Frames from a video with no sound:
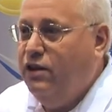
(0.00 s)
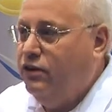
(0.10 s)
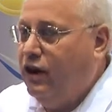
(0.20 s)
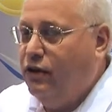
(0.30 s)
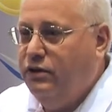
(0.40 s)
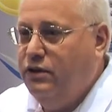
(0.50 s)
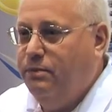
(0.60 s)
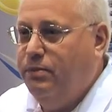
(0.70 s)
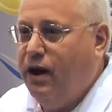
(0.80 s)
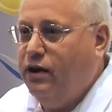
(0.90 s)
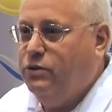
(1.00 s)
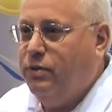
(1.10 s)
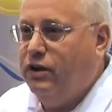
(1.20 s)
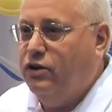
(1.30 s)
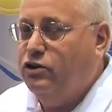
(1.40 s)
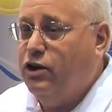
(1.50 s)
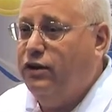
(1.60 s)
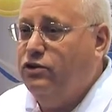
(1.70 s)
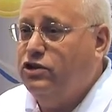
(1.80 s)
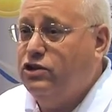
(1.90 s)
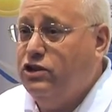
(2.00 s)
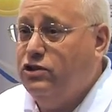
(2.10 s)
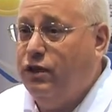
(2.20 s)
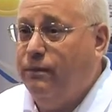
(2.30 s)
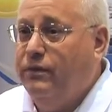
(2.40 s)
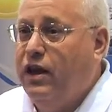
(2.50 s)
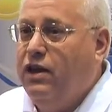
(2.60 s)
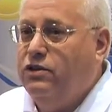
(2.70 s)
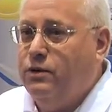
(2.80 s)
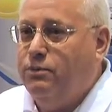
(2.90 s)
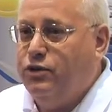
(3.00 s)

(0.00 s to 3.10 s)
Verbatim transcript: not only the box, but an entire system to